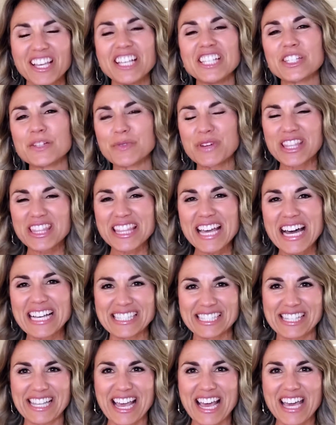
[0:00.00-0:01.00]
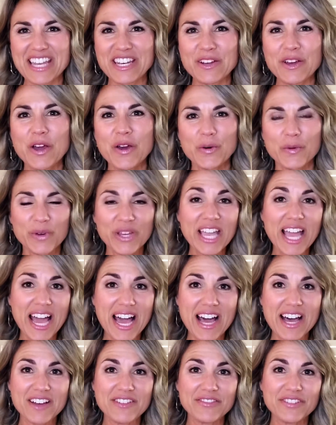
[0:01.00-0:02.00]
So with that said, we
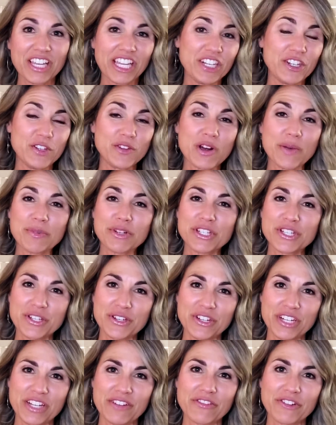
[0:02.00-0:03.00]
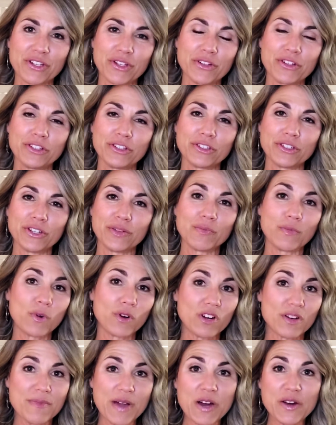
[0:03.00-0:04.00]
have a new opportunity for you to learn
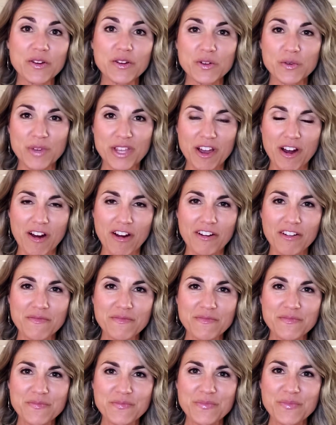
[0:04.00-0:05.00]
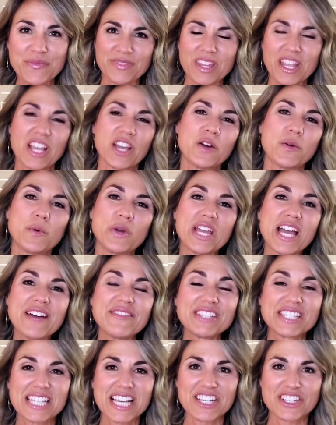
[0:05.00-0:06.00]
more about who we are. We have
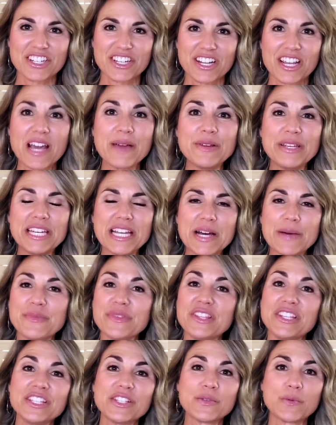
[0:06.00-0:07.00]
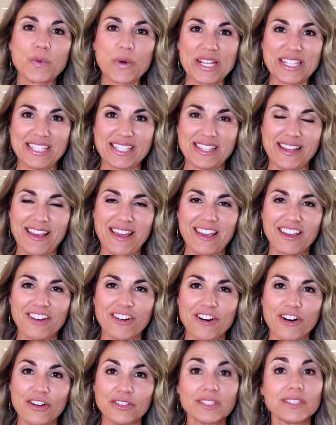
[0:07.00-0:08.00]
a session coming up this Wednesday
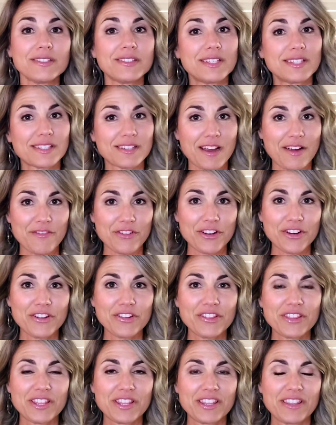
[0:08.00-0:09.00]
called Discover